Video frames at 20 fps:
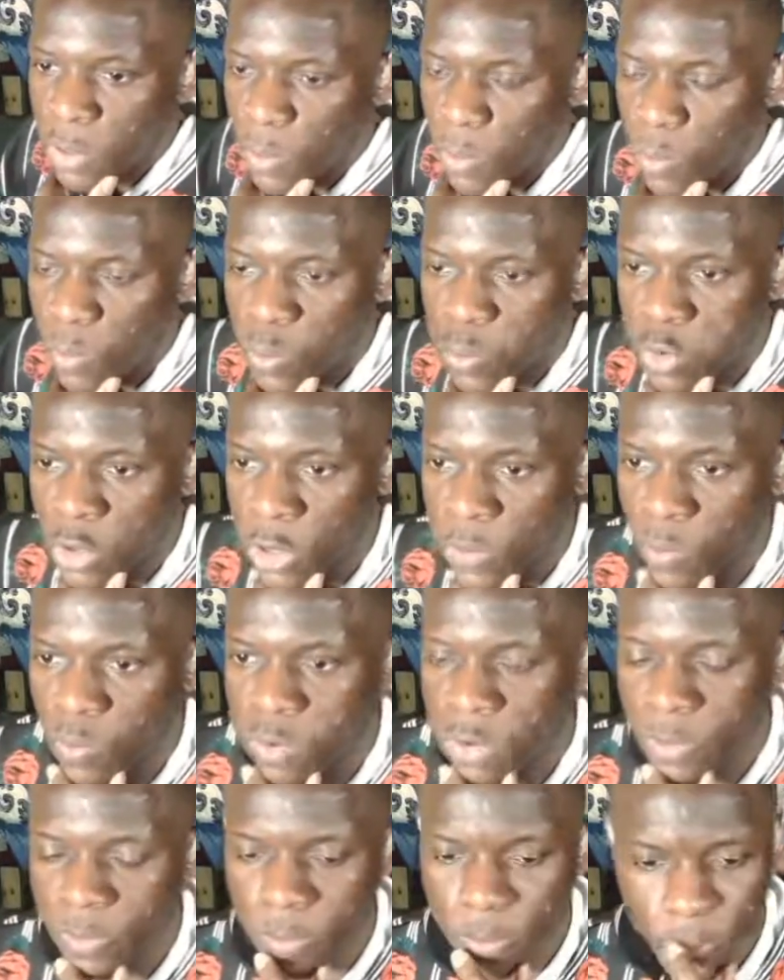And
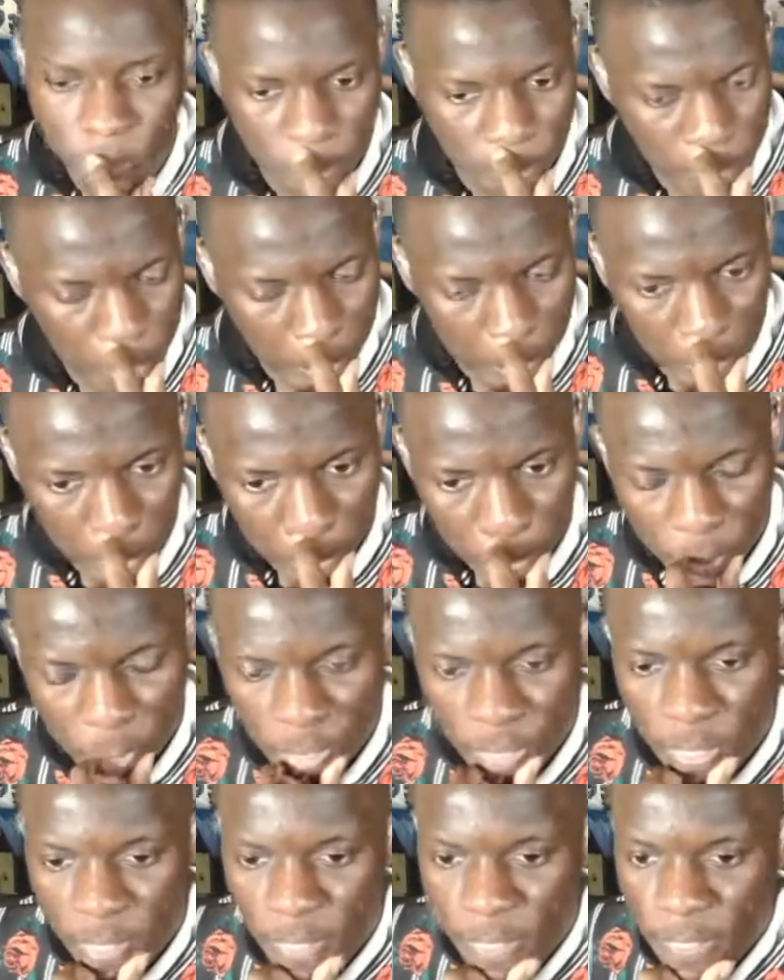also, as strong as like the
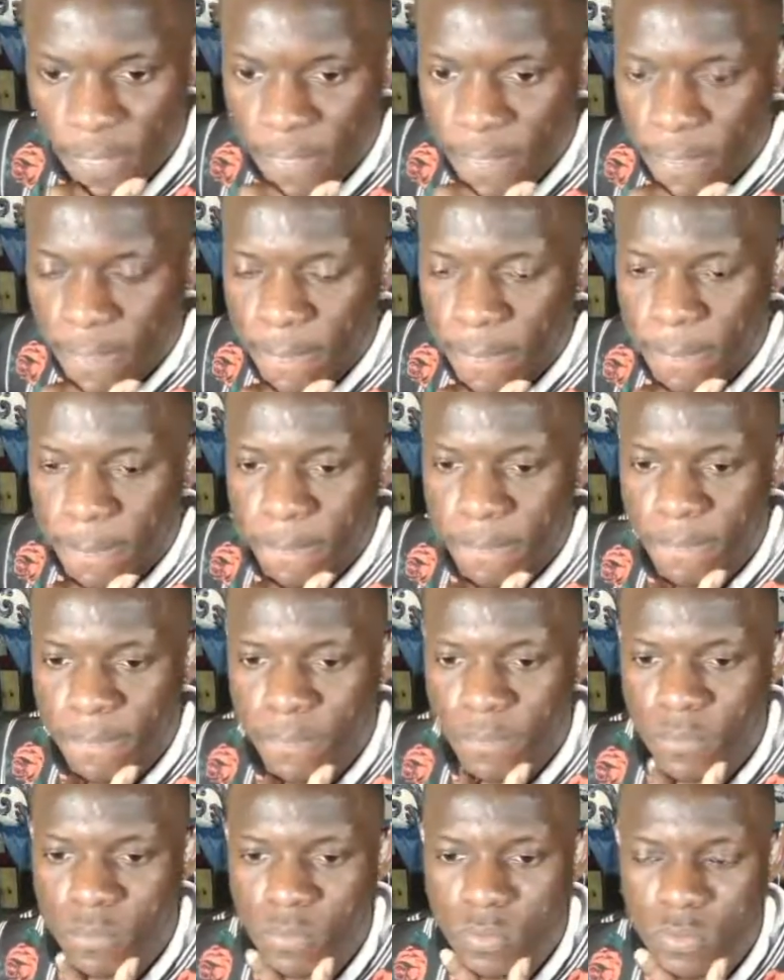stronger he is
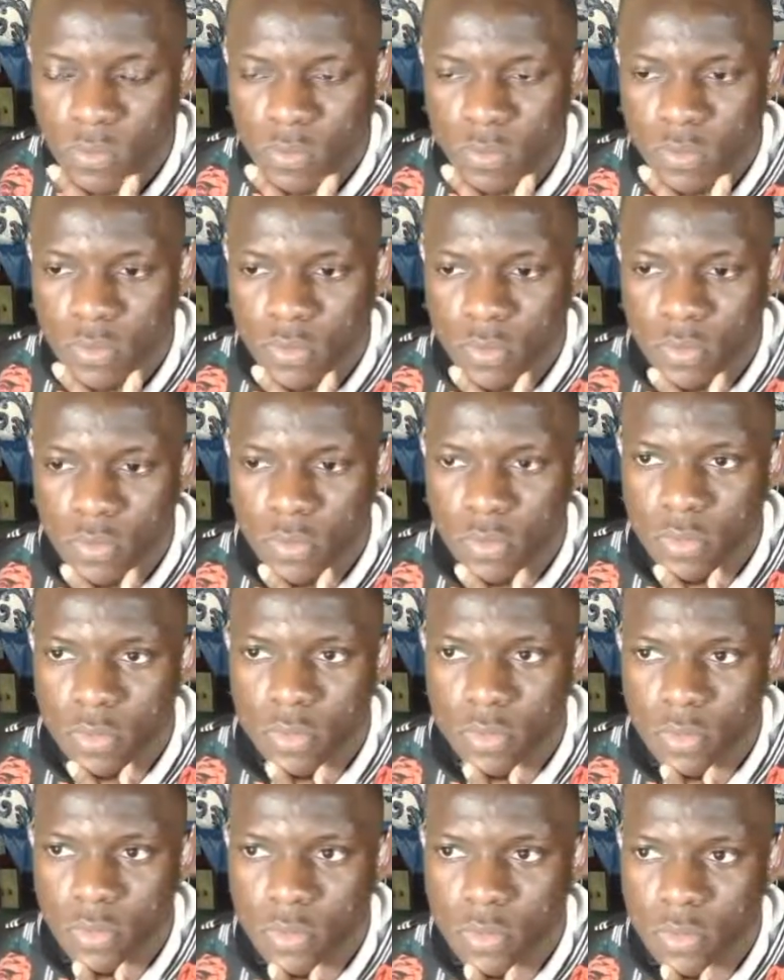personally, the stronger
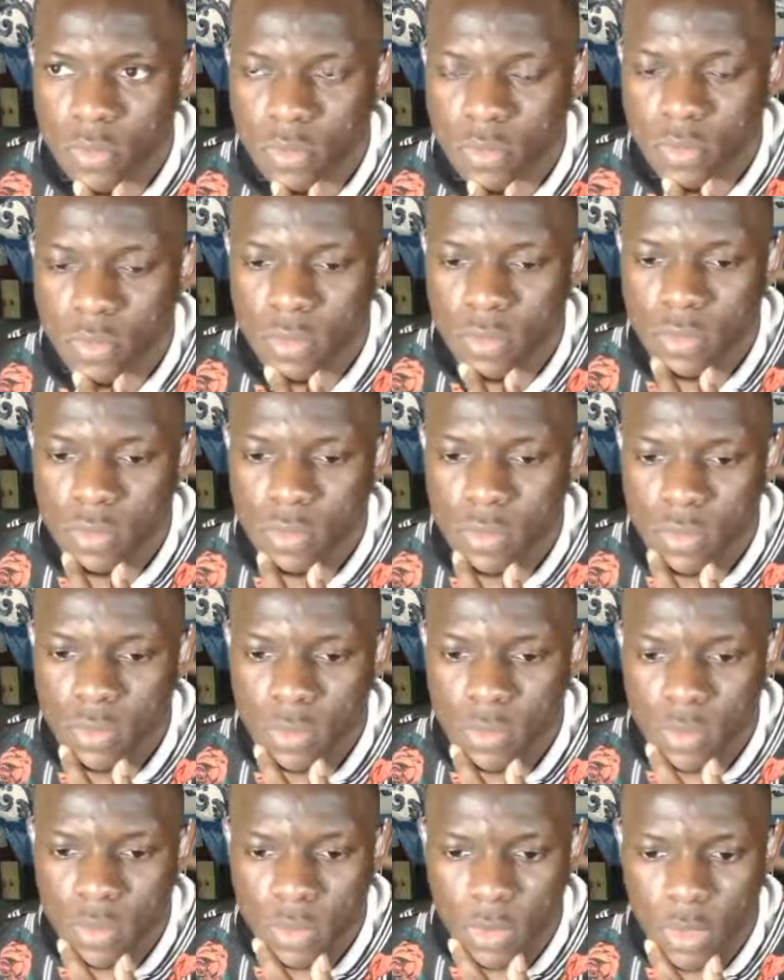people that he can
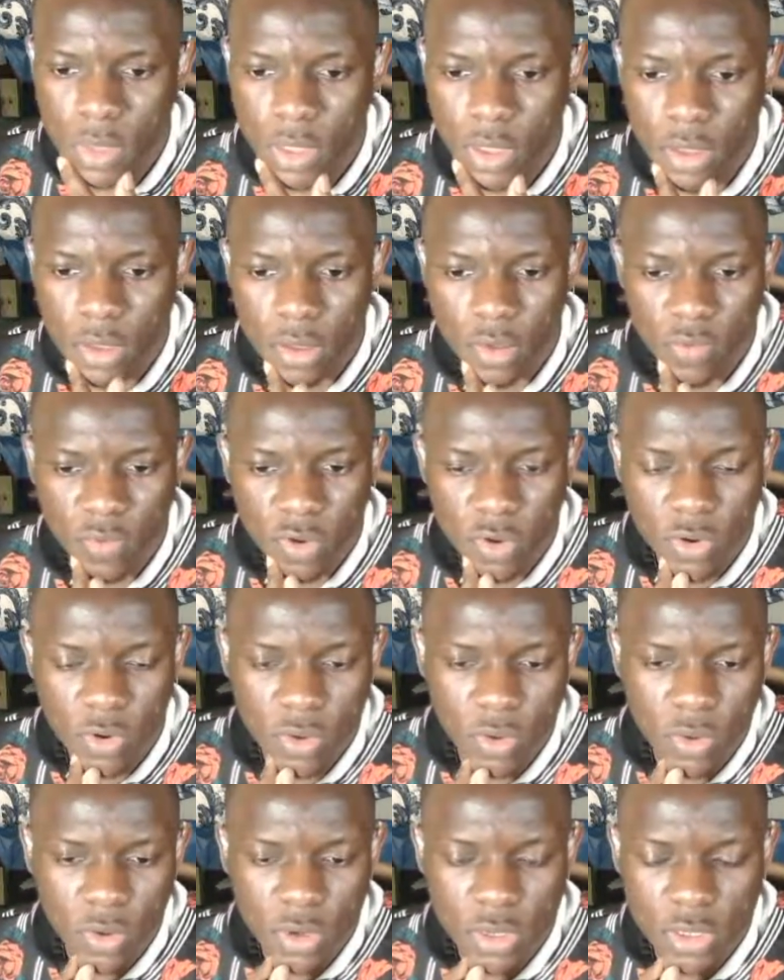make come
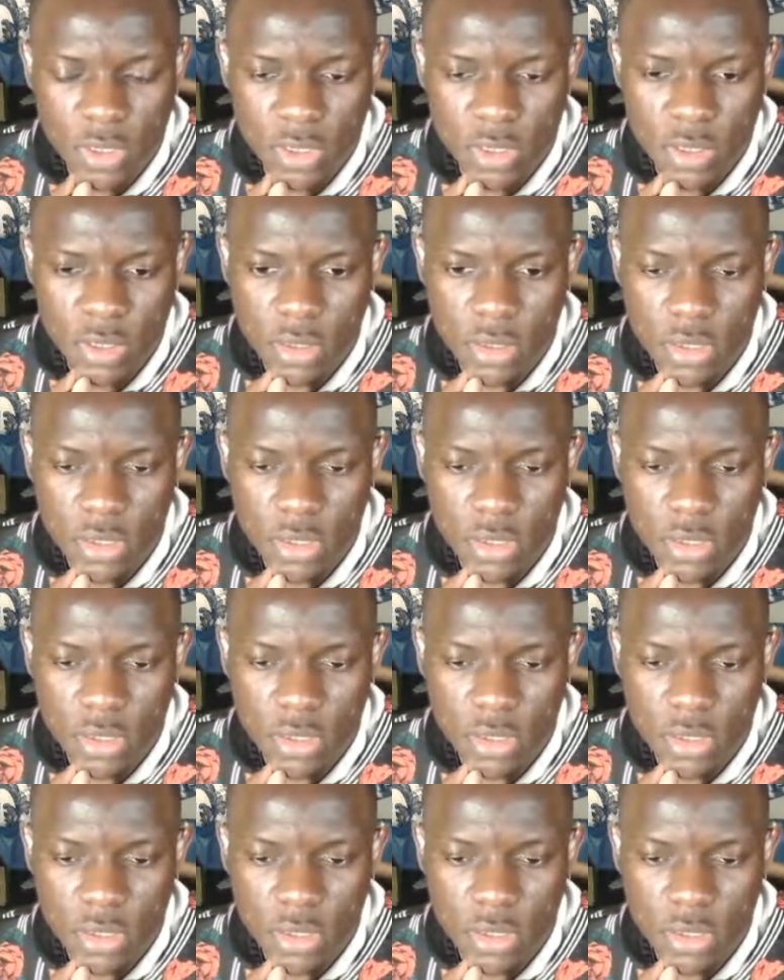back from the dead. So.